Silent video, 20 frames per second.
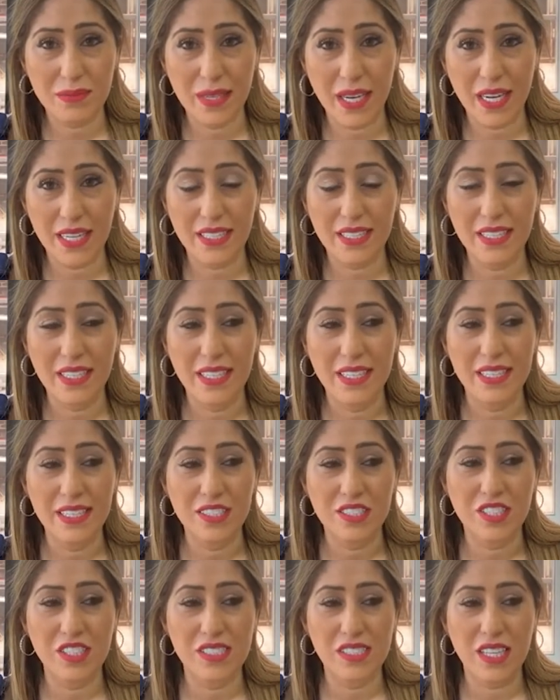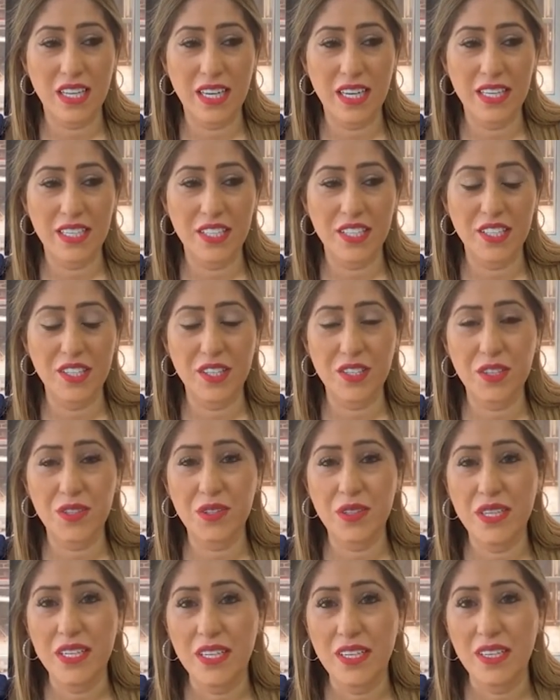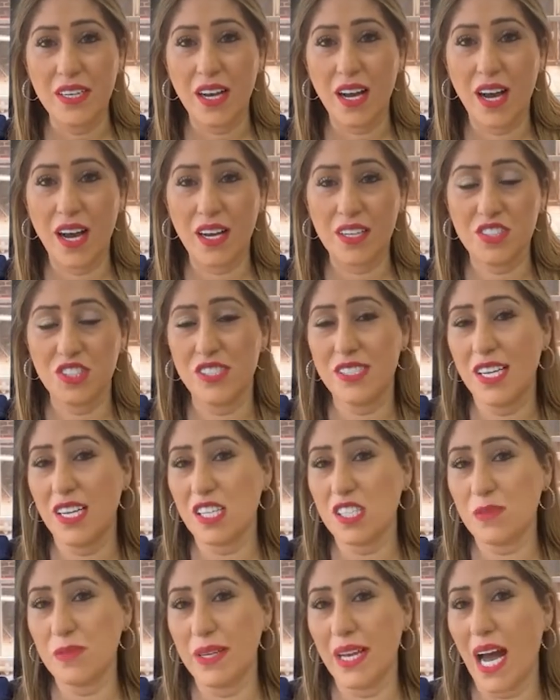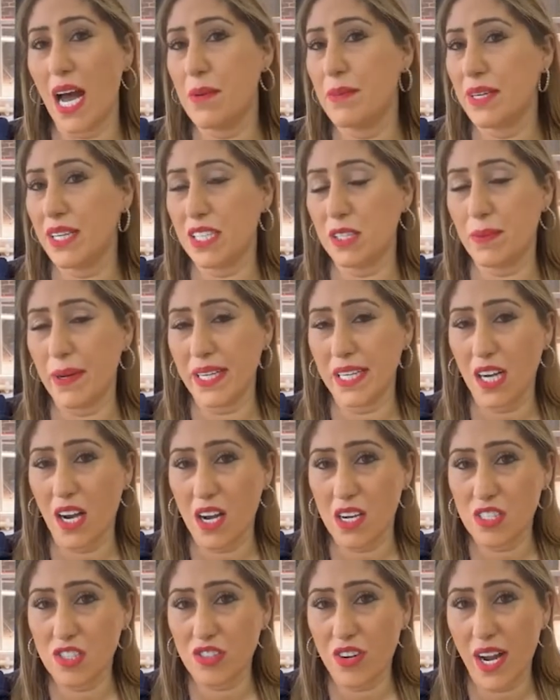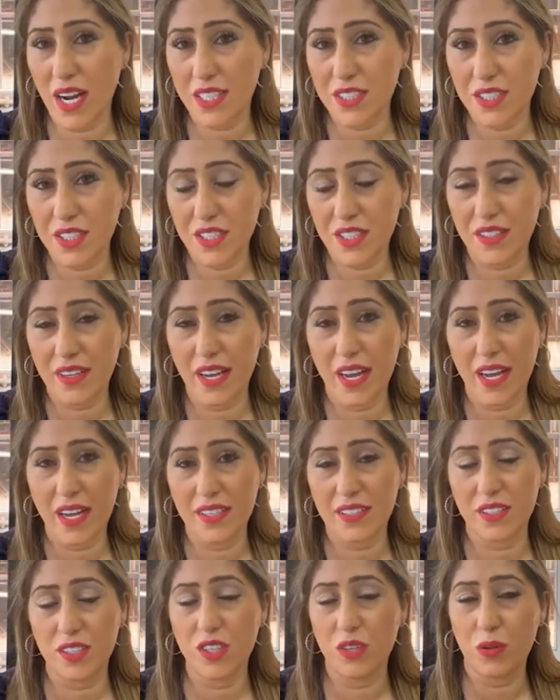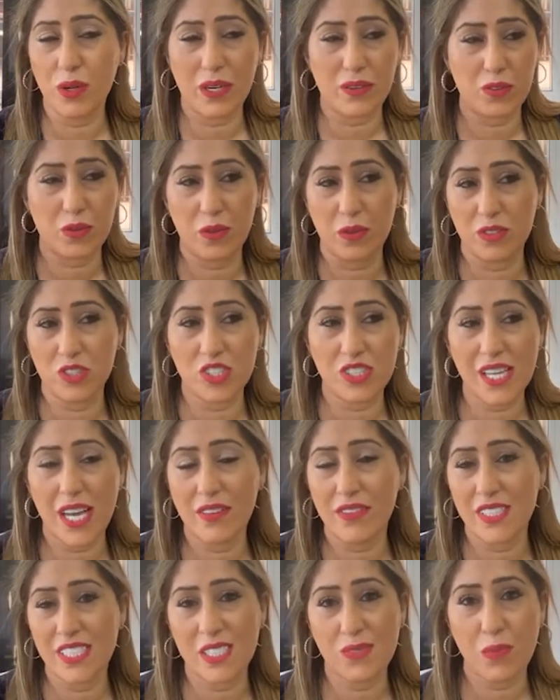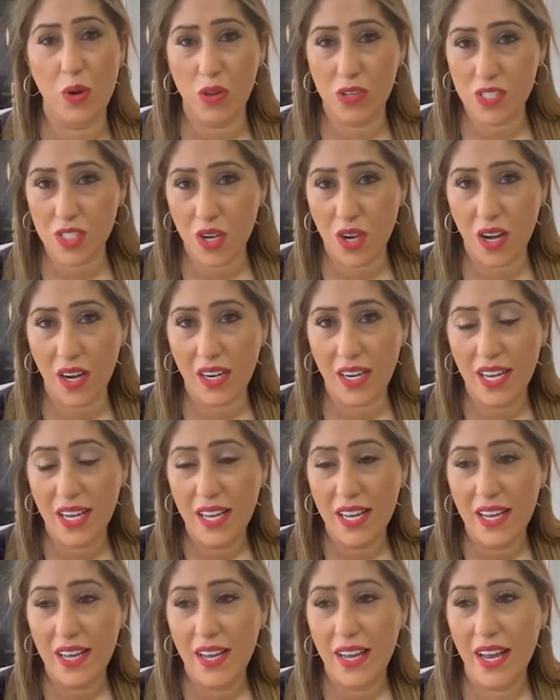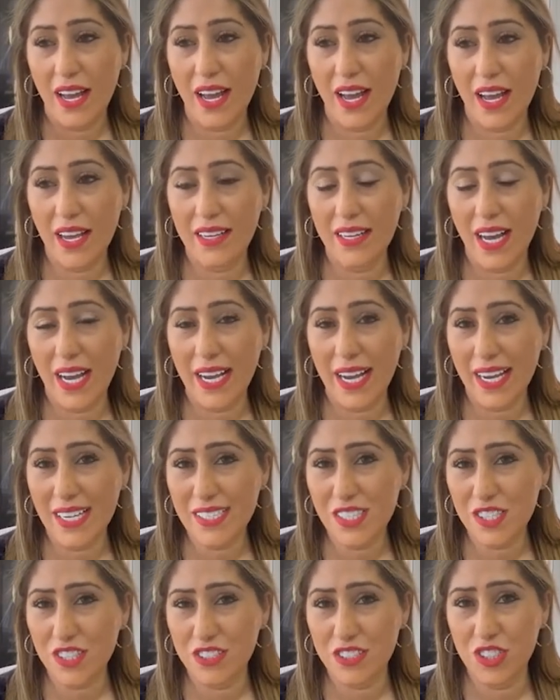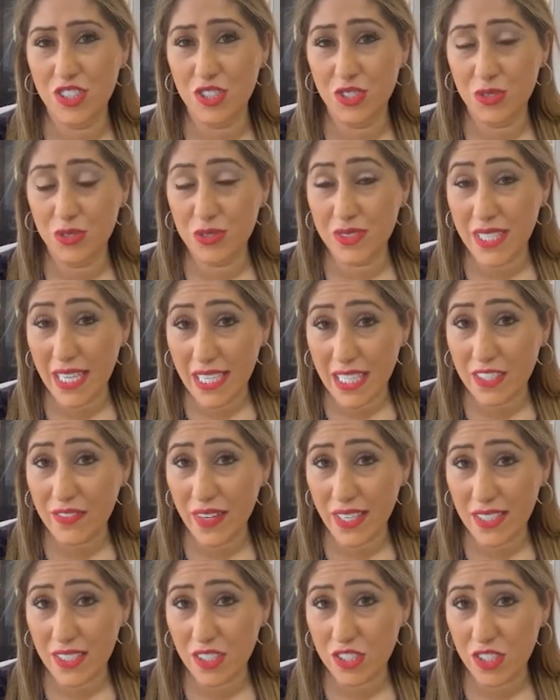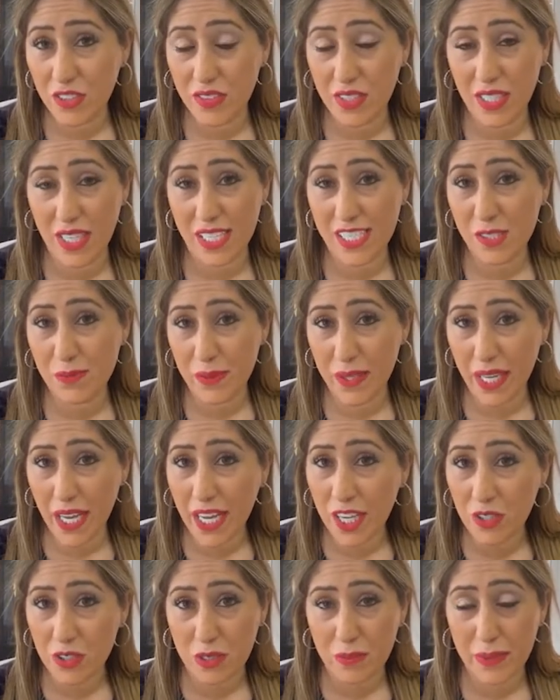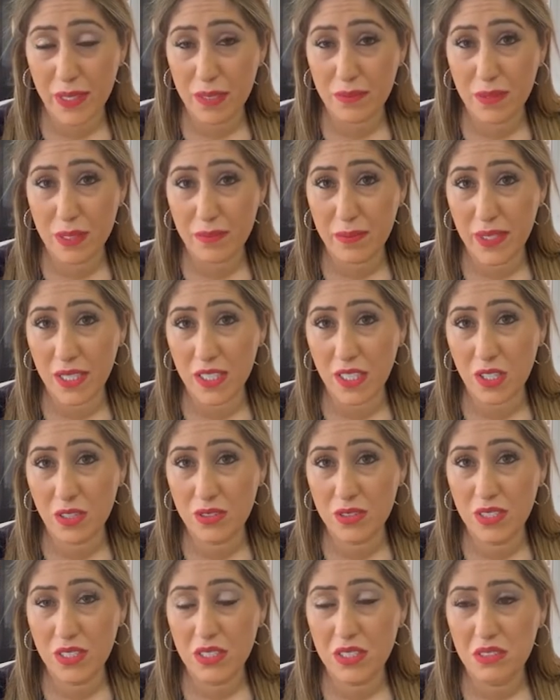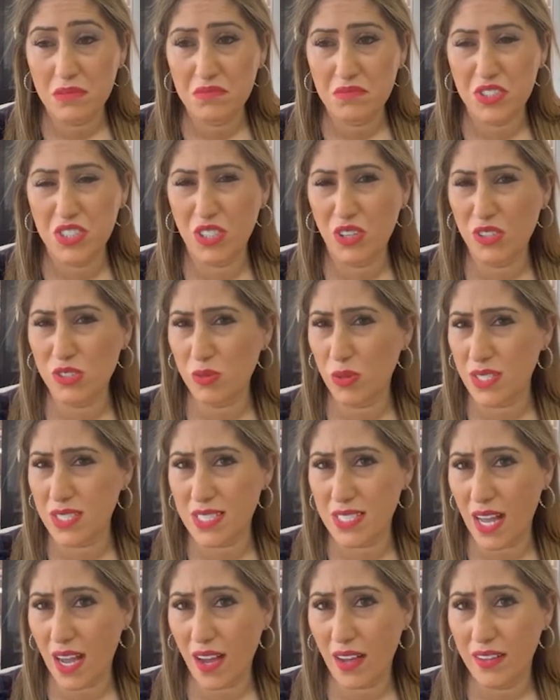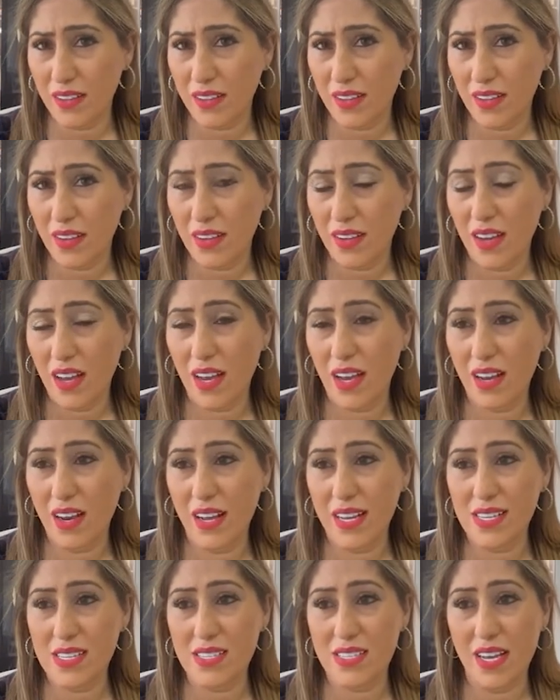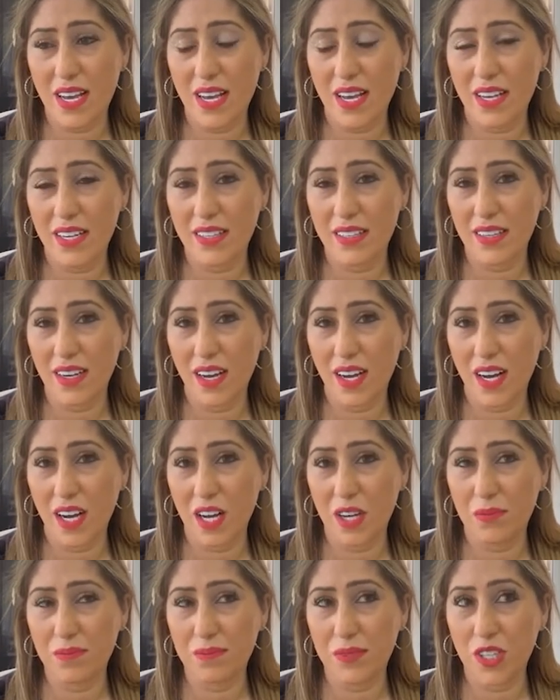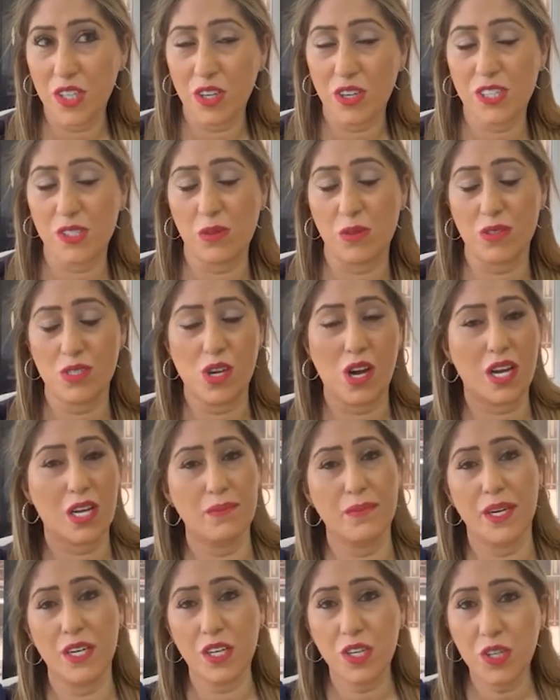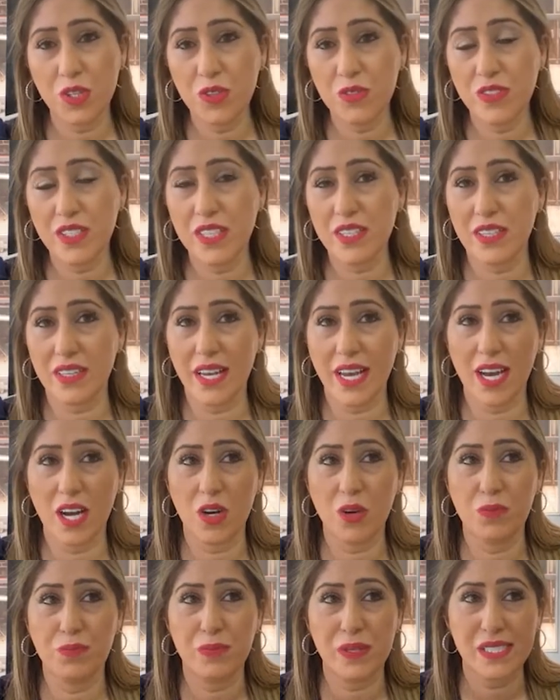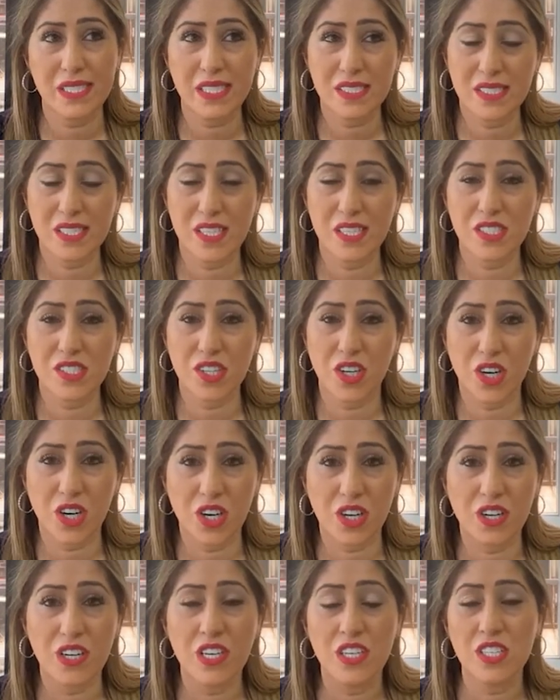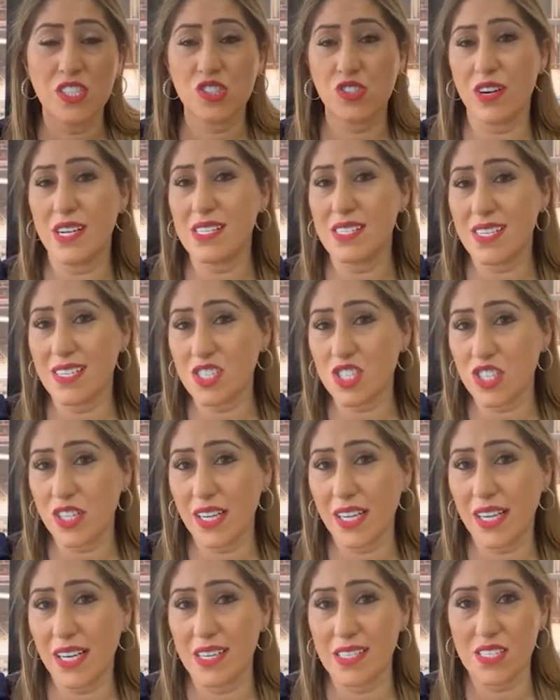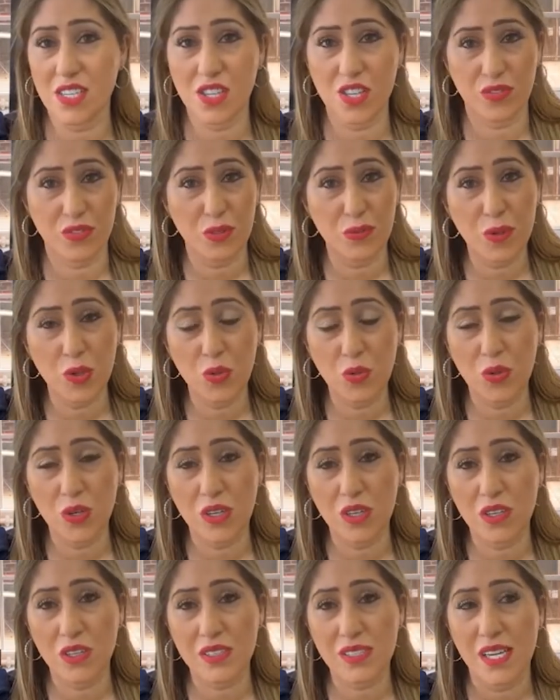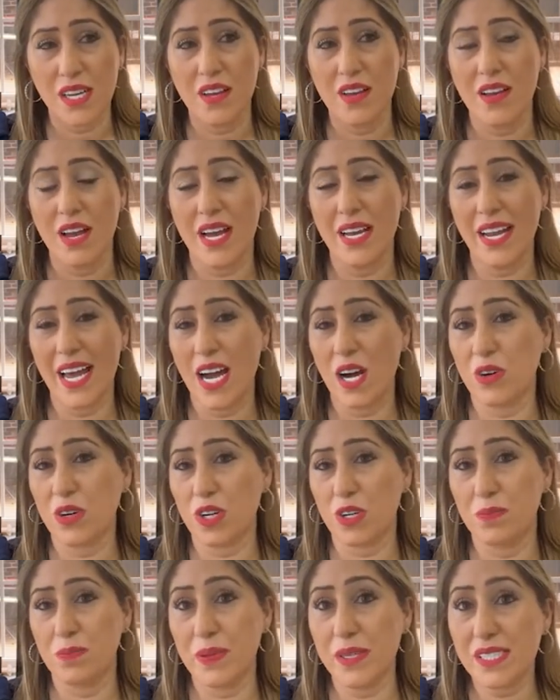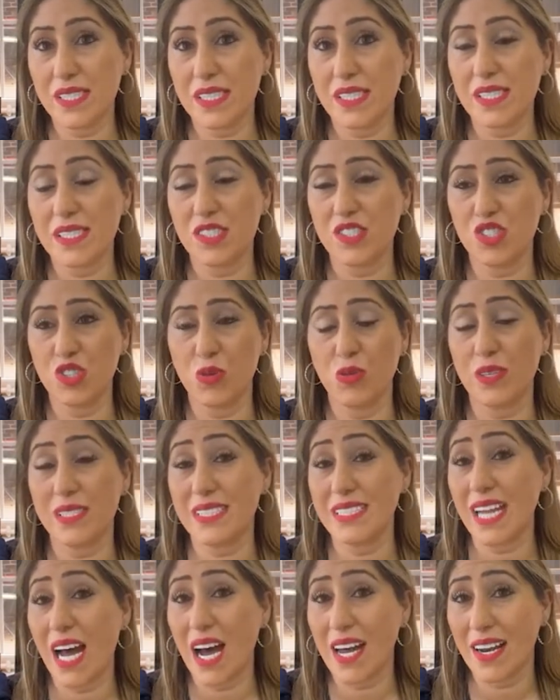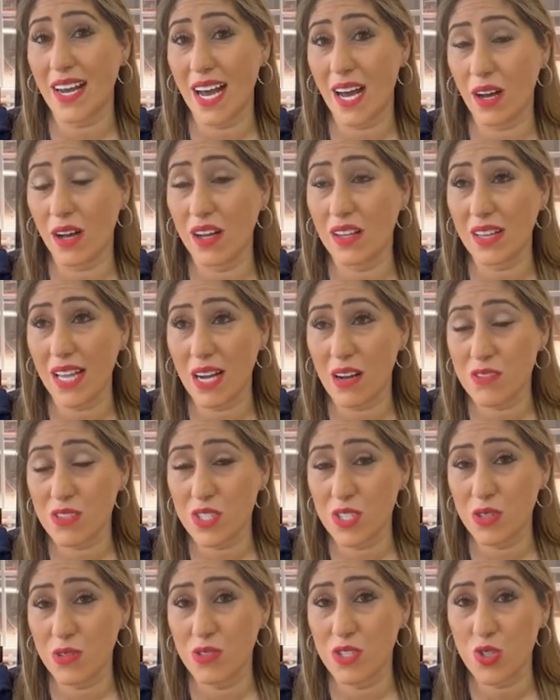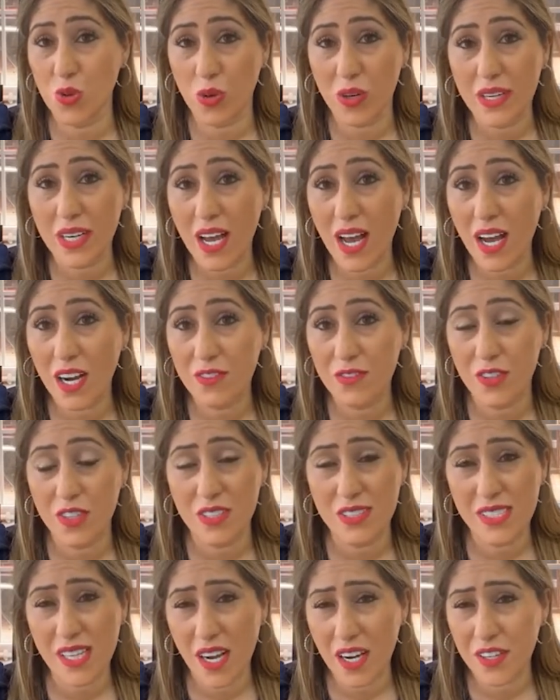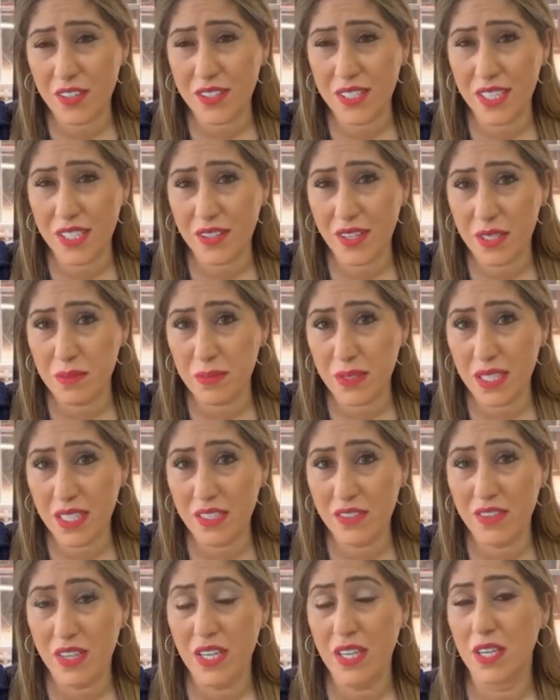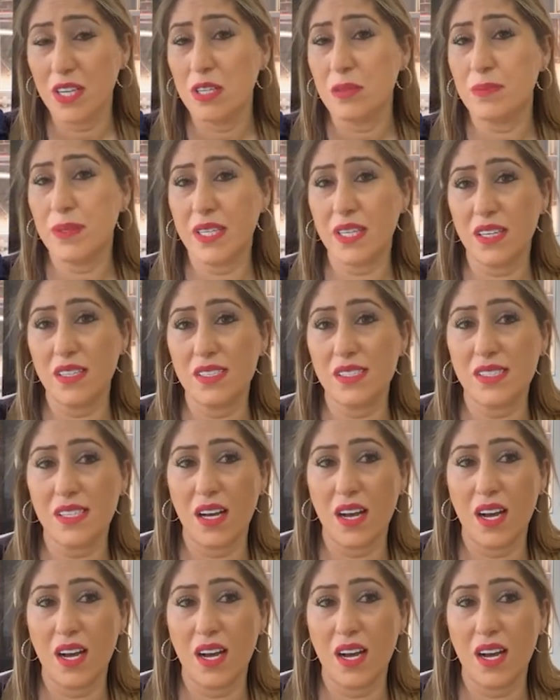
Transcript: And she's like, she tells me I'm an independent contractor and, whatever. We were just having small talk. And I asked her, did you take advantage of the SBA or PPP loan? She goes, what's that? And I said, because we were talking about COVID and how businesses are transitioning into the remote world and how her business, she was not allowed to door knock for an entire year, I believe, because,